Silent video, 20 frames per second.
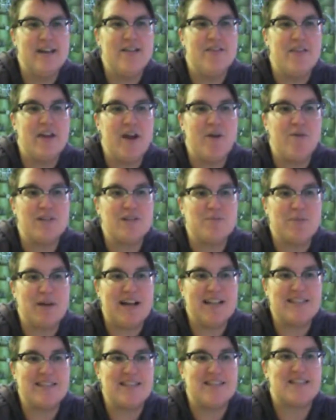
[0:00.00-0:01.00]
Their
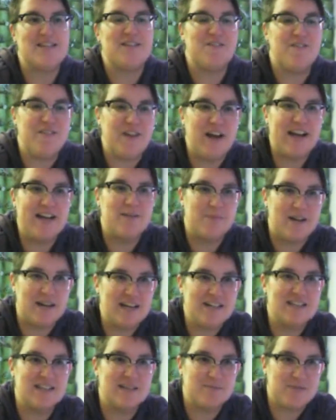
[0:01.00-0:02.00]
response is to fight
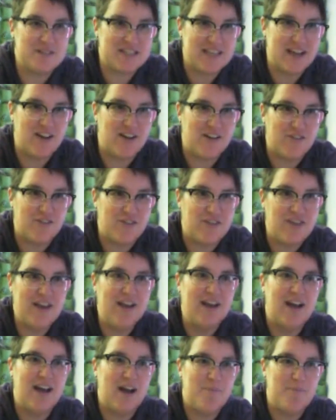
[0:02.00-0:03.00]
amongst themselves
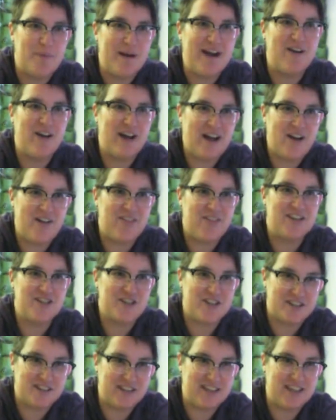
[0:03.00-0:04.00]
about how they
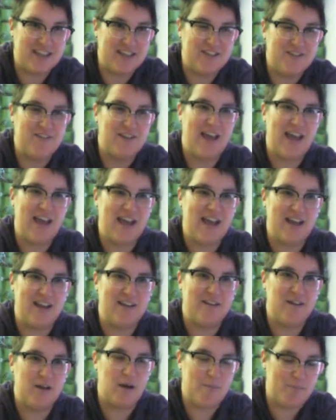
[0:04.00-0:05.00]
should live
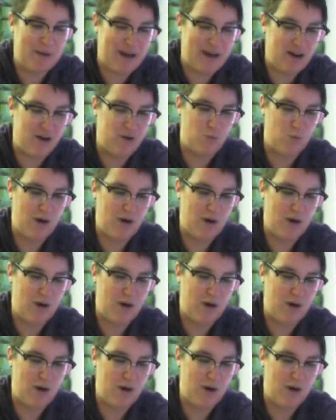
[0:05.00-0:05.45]
and about